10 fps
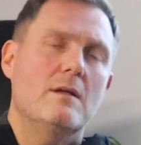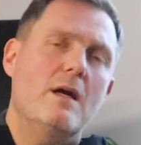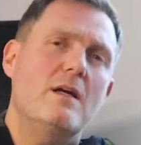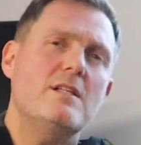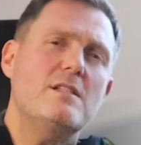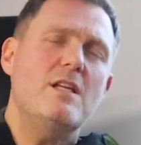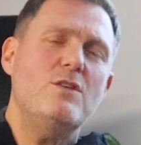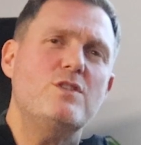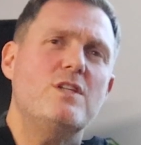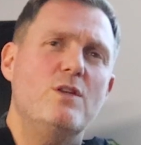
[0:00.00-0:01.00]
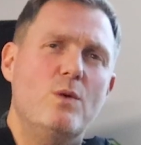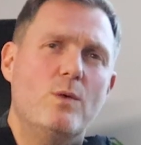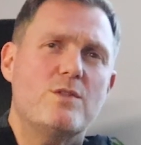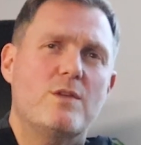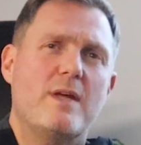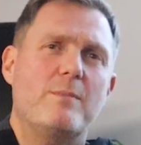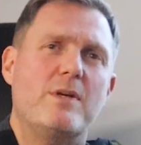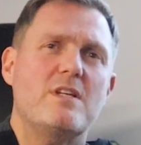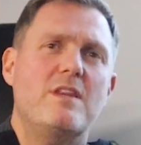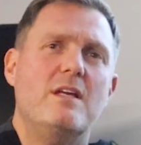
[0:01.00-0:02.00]
Yeah, there's an interesting nuance on that,
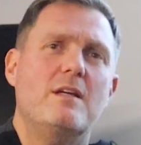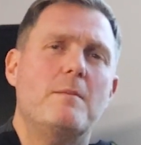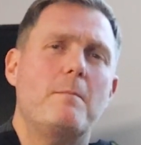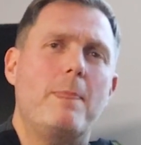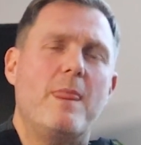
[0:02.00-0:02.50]
because I think